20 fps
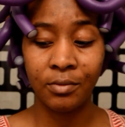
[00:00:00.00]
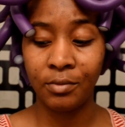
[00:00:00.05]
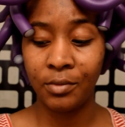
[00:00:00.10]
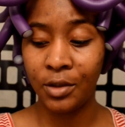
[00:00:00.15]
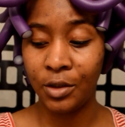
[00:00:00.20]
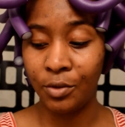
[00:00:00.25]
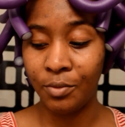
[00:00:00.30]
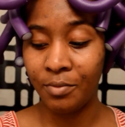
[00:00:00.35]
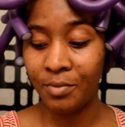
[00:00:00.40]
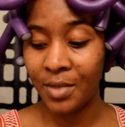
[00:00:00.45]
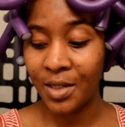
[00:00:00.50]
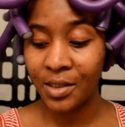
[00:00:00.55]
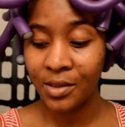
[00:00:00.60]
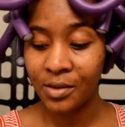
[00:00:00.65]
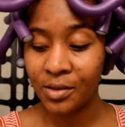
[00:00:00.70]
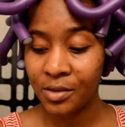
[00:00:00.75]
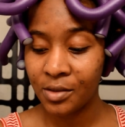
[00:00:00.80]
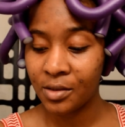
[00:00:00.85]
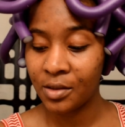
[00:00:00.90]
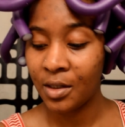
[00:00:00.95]
you
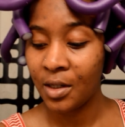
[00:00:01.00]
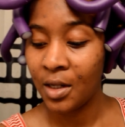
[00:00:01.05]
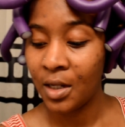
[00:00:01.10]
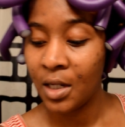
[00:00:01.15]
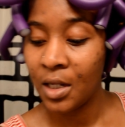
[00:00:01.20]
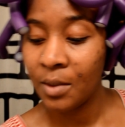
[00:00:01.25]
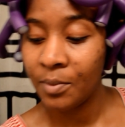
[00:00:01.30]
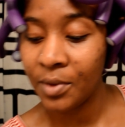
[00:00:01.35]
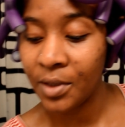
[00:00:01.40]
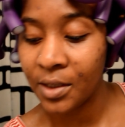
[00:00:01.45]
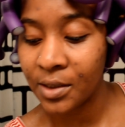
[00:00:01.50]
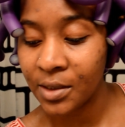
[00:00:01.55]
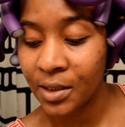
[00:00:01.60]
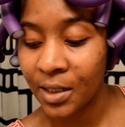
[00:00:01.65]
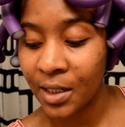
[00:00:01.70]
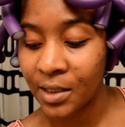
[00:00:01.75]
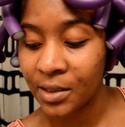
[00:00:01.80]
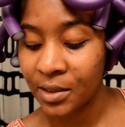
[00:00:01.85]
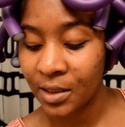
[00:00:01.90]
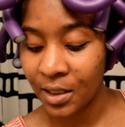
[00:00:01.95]
missed, because like
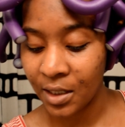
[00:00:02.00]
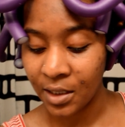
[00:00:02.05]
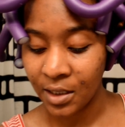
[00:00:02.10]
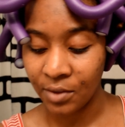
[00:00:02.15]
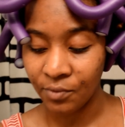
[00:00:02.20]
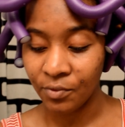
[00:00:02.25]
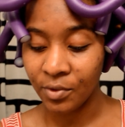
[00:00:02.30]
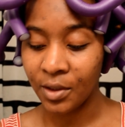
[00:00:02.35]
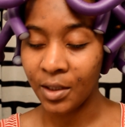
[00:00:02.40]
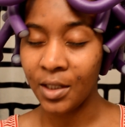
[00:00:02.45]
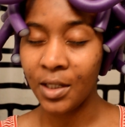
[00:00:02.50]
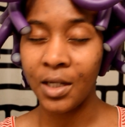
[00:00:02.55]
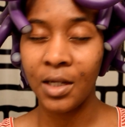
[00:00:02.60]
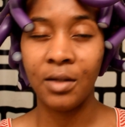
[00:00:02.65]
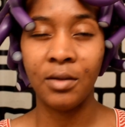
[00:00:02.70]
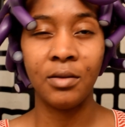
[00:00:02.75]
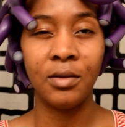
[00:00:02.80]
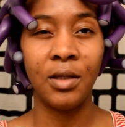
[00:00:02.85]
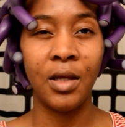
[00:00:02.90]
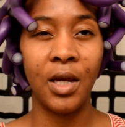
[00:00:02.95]
I said, I didn't really
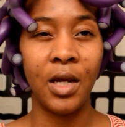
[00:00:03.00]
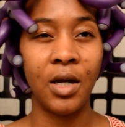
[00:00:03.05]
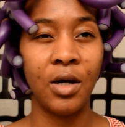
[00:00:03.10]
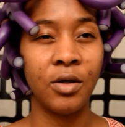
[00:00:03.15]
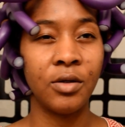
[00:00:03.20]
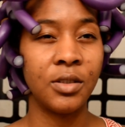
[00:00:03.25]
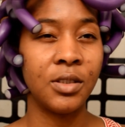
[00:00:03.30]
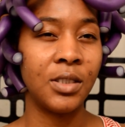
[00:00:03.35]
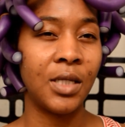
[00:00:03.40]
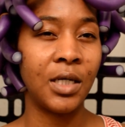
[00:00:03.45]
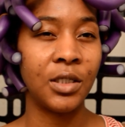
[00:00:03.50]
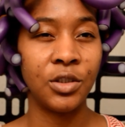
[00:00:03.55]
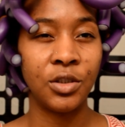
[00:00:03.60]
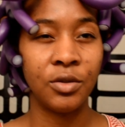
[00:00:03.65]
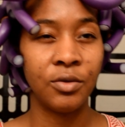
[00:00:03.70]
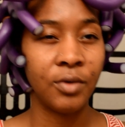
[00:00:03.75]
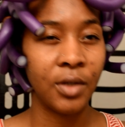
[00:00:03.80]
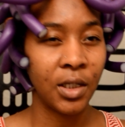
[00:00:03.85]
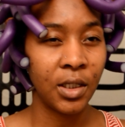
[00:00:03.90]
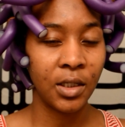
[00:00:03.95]
get the hair
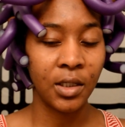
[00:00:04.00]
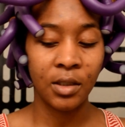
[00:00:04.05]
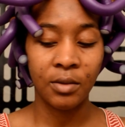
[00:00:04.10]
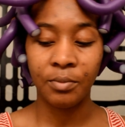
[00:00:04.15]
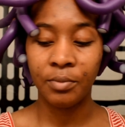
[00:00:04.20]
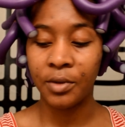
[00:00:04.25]
saturated.